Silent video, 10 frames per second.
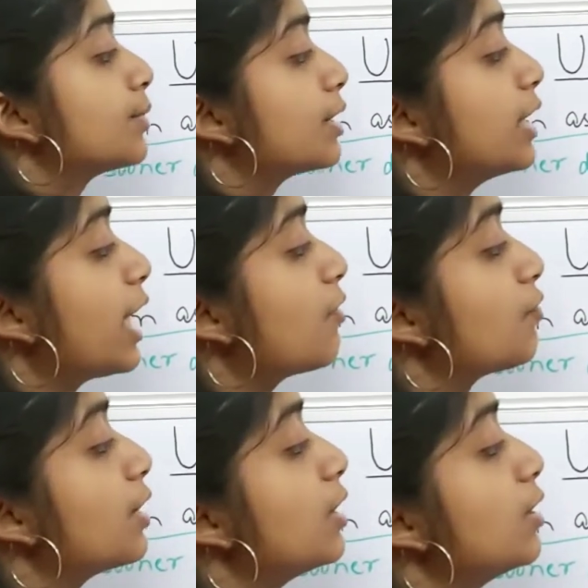They
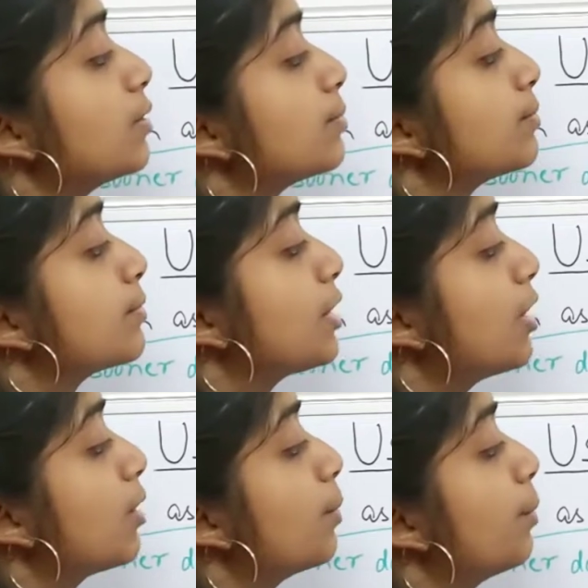will
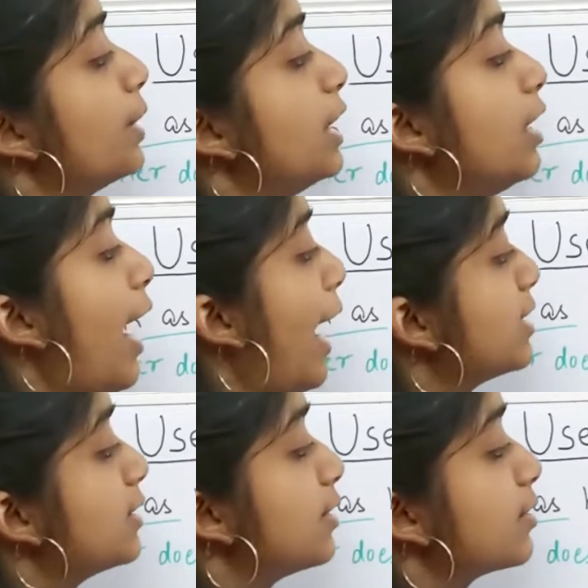be
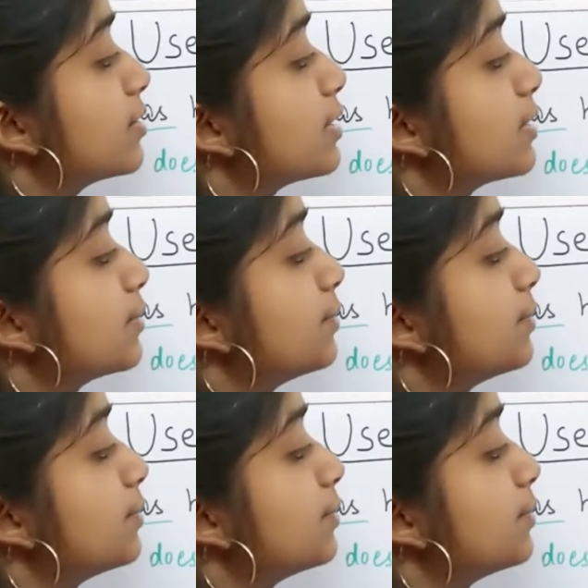as it is.